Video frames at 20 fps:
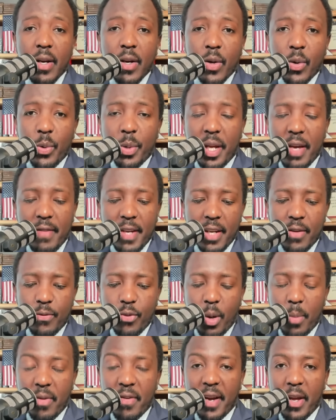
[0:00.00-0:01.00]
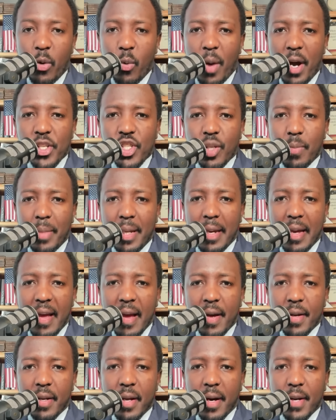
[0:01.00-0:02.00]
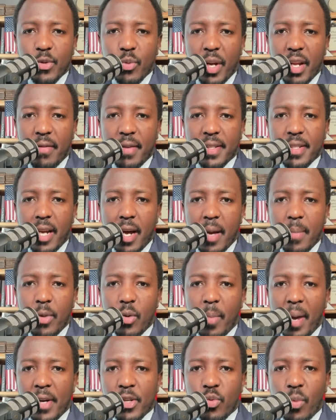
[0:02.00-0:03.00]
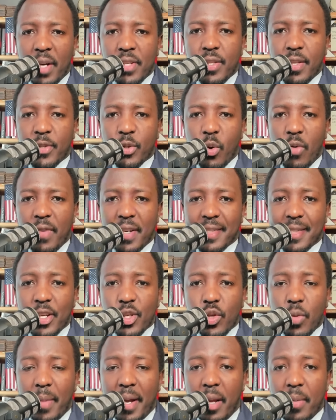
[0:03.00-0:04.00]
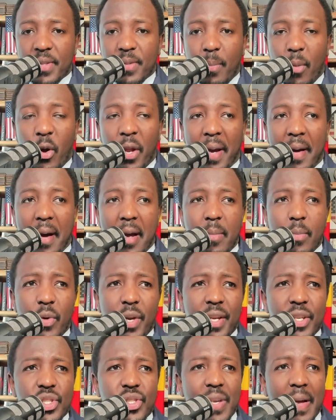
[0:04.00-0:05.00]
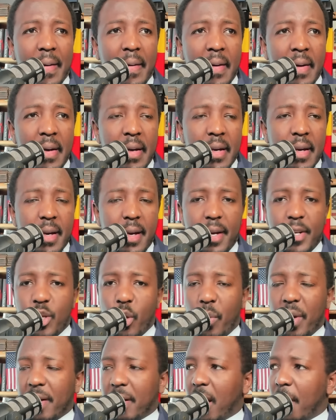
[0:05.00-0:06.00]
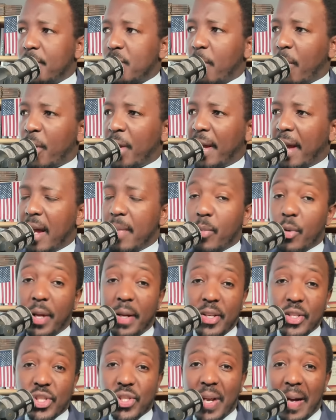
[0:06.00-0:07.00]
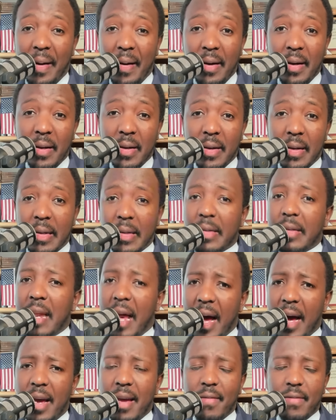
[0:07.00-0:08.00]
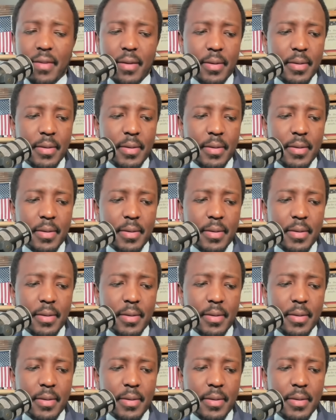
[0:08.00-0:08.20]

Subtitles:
good evening from wherever you're watching me and at whatever time you might watch this conversation. My name is Mordecai Morisa, and you're welcome to Mordecai Morisa Live.